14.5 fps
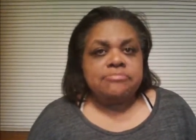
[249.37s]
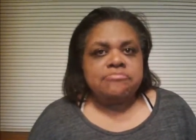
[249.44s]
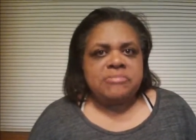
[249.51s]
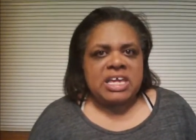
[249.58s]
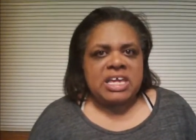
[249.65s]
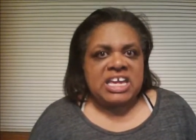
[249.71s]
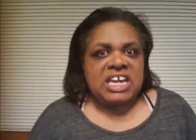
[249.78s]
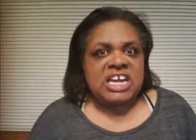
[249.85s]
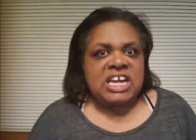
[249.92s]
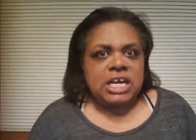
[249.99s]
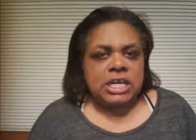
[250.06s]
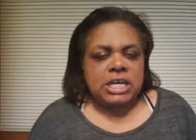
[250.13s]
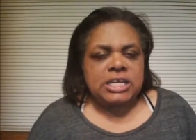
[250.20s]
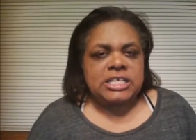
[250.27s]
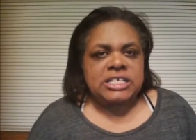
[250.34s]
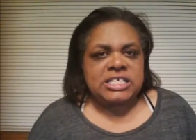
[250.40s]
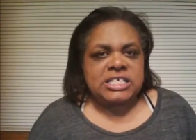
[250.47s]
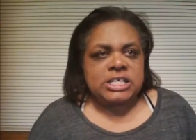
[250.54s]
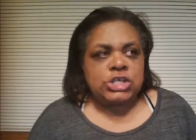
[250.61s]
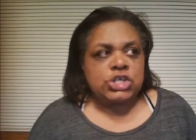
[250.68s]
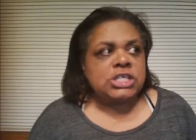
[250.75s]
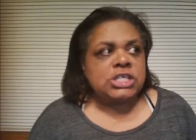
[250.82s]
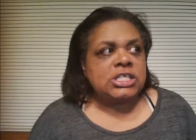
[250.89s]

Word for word: Making a decision,